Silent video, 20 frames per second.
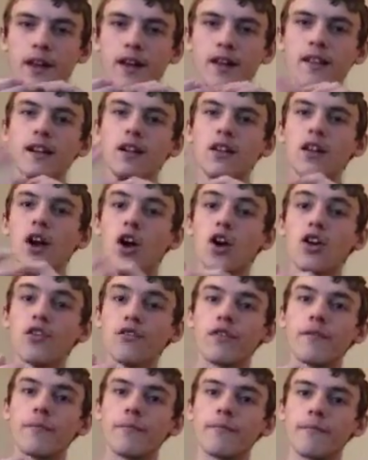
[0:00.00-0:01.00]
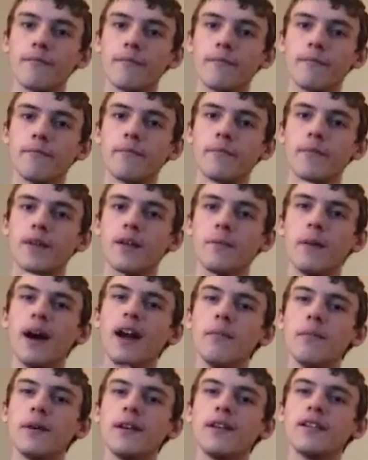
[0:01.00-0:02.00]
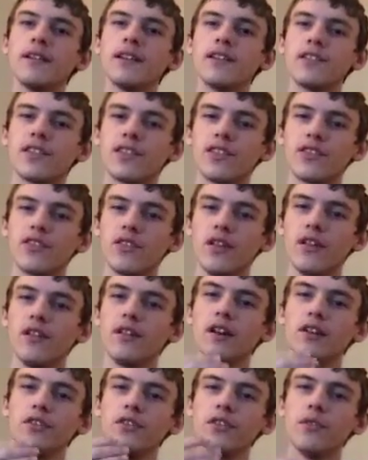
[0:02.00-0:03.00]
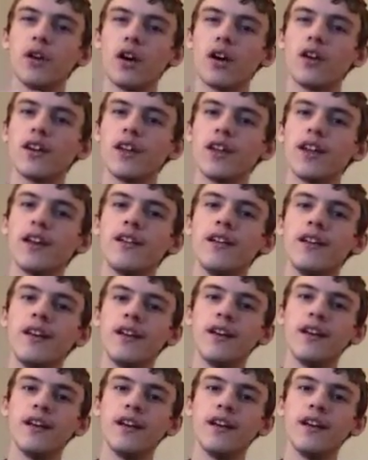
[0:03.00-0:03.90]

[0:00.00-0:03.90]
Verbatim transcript: a little hard from, in my opinion, it's a little too hard to get